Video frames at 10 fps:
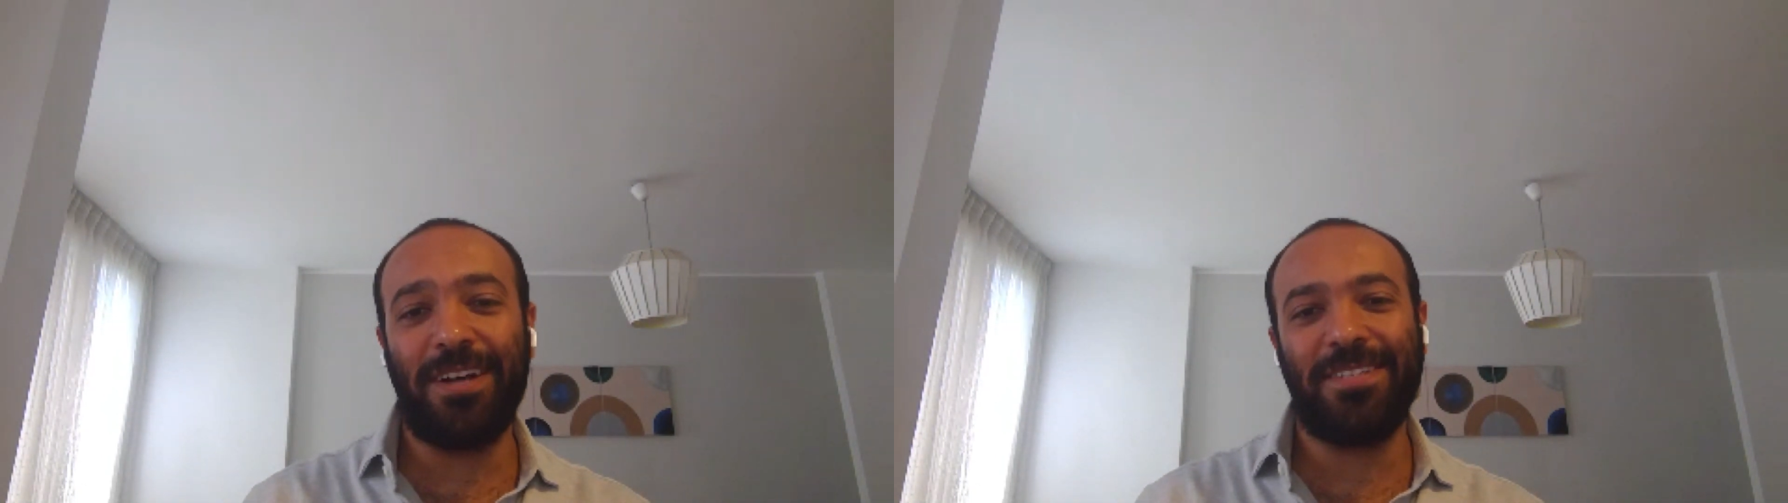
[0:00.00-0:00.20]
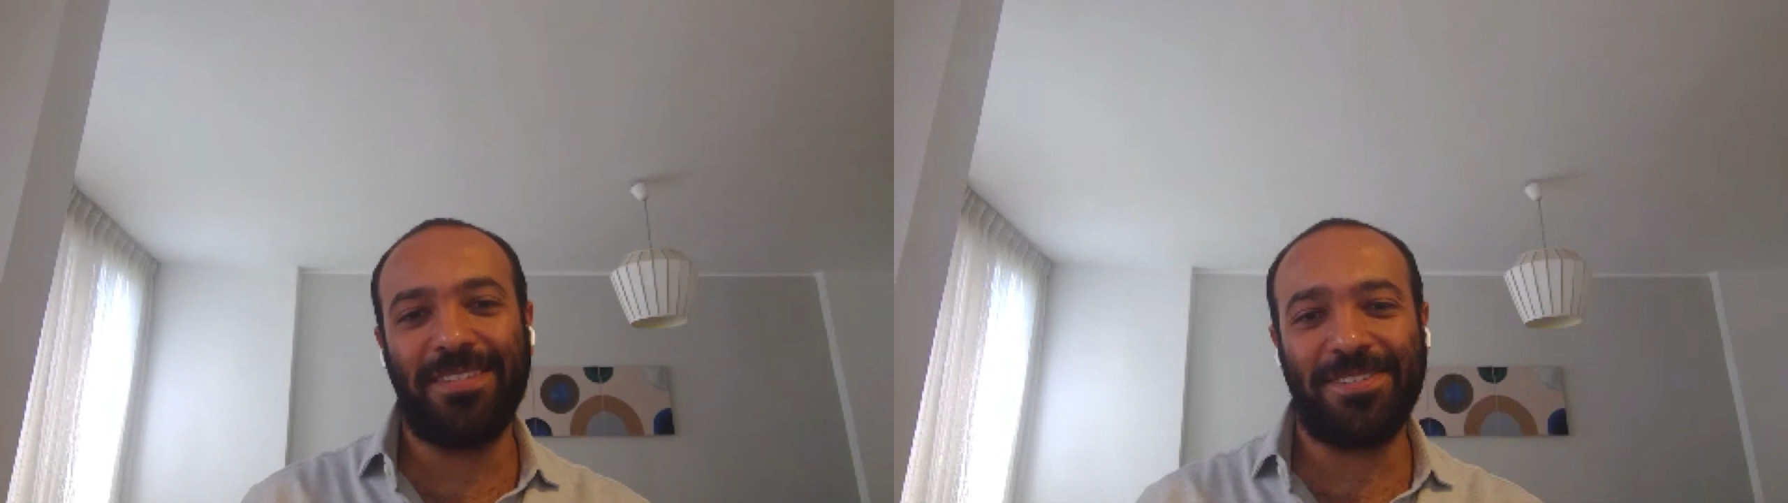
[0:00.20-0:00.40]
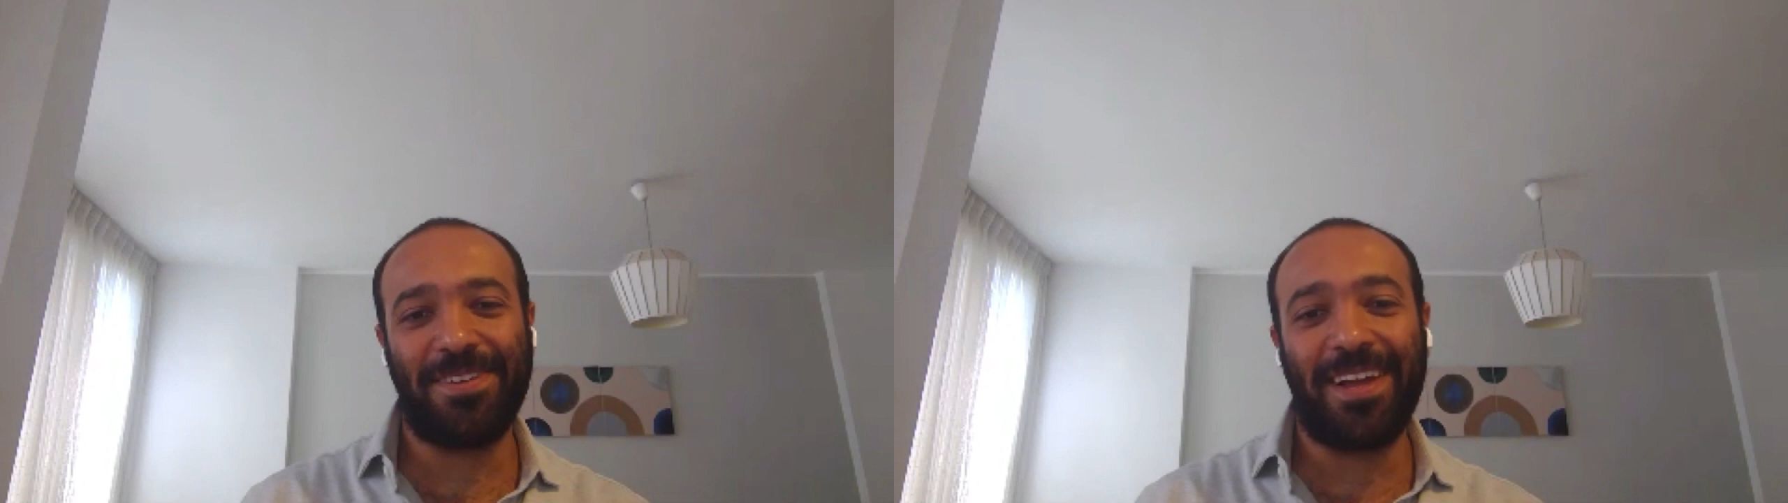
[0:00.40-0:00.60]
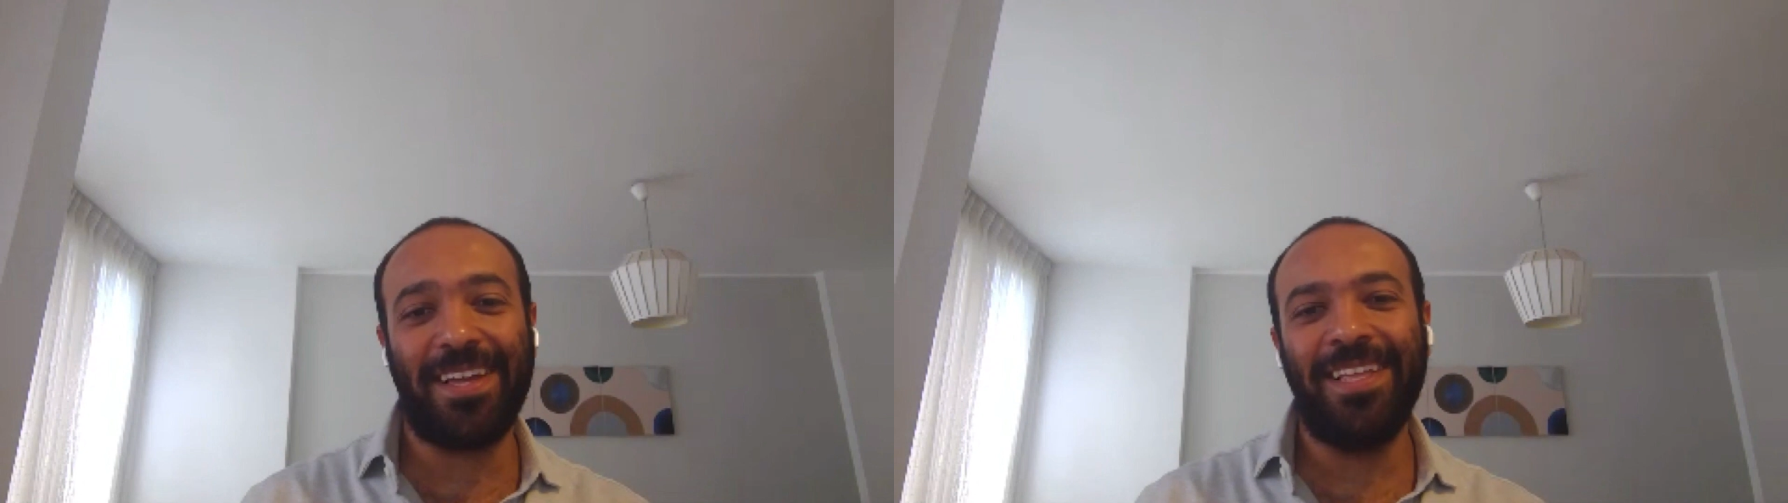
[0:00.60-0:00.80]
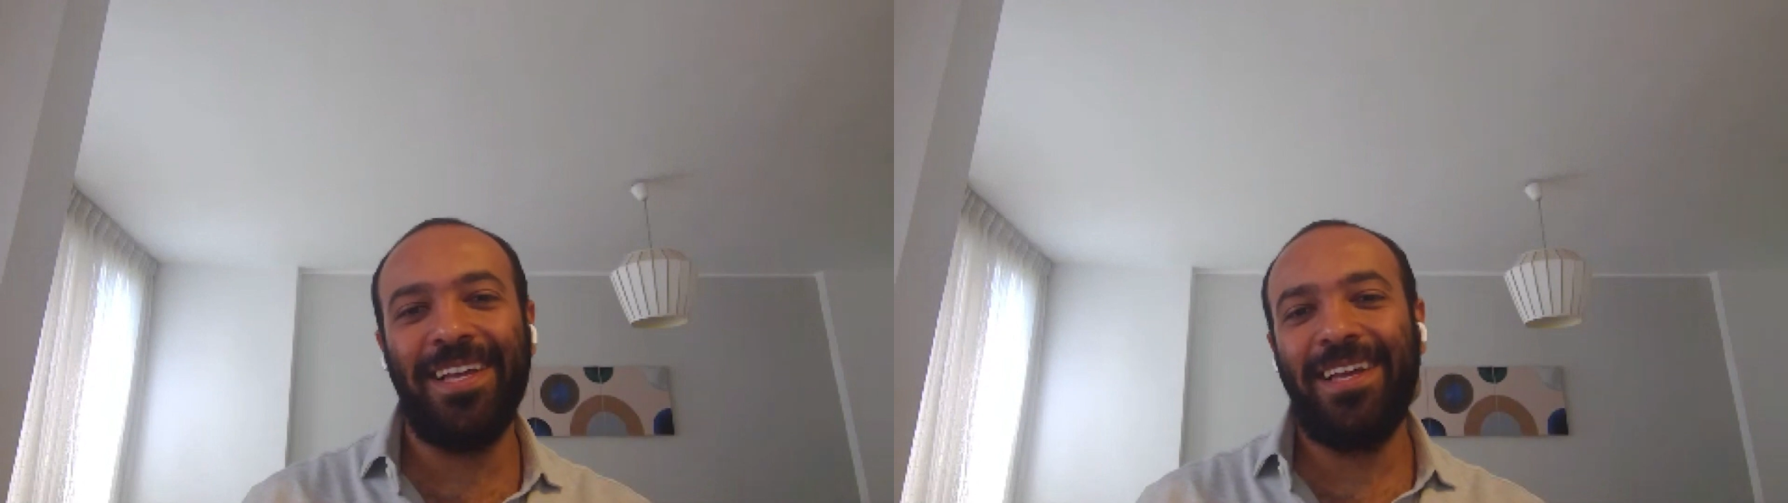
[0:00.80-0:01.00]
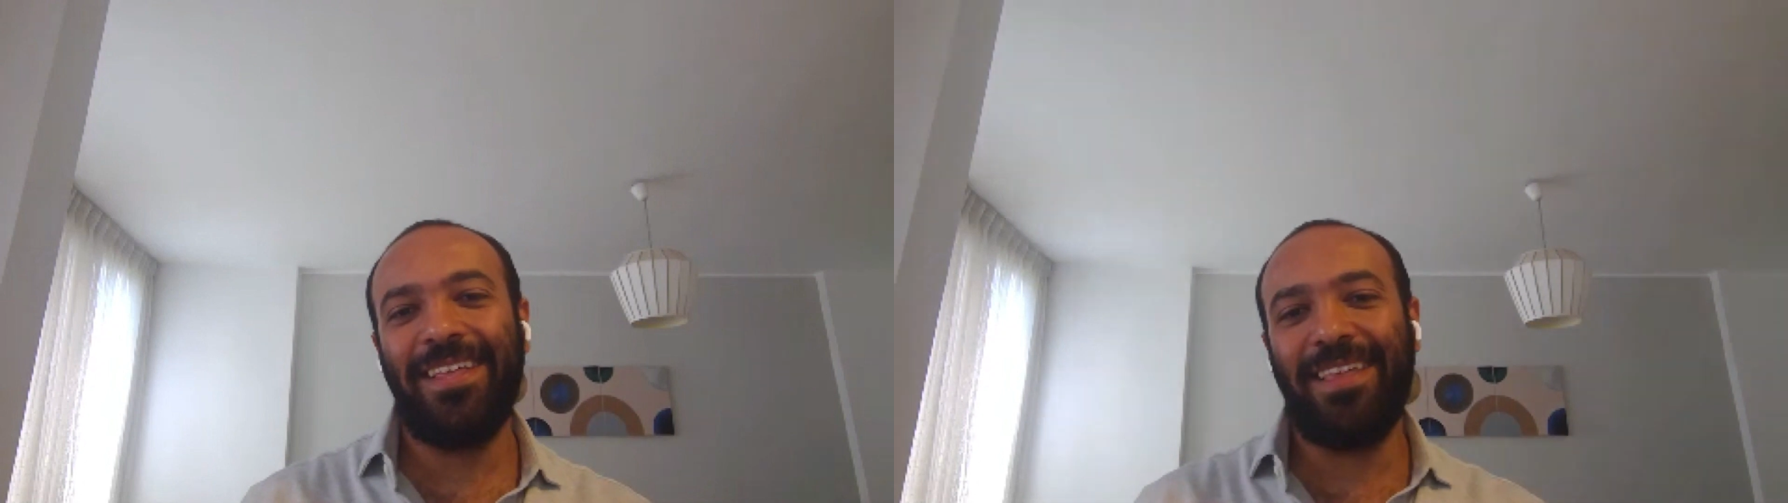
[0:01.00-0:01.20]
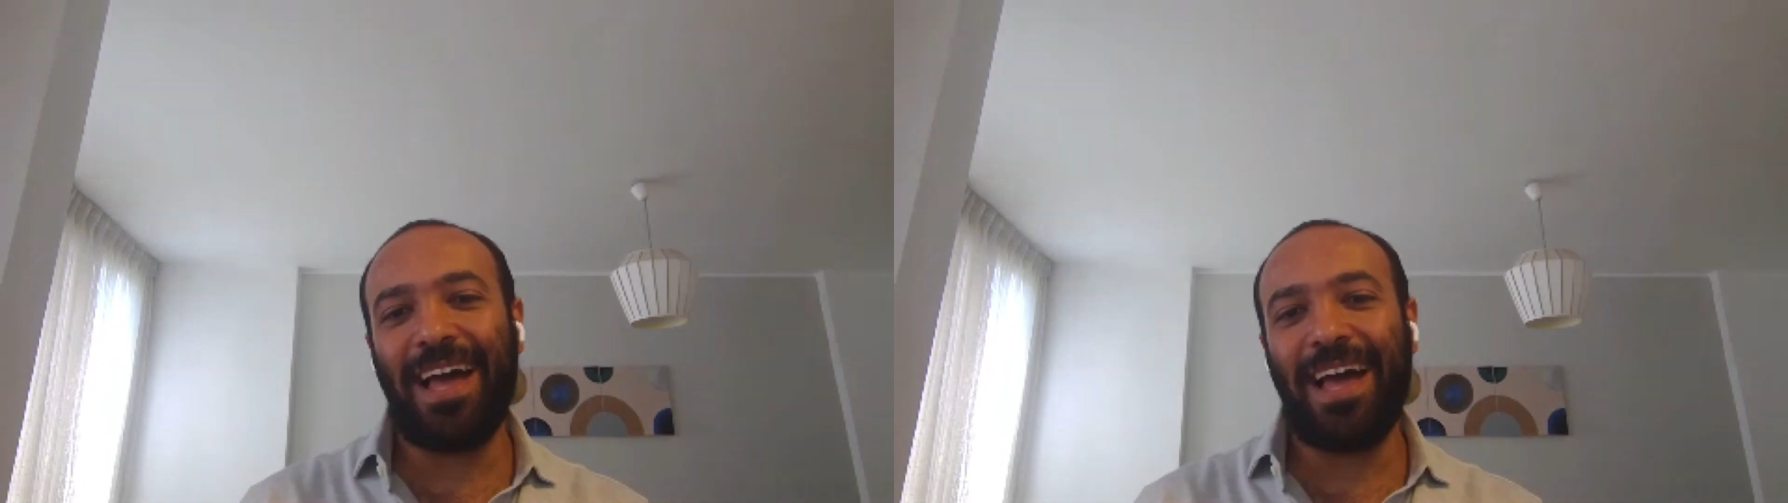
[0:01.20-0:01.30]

cousins, right?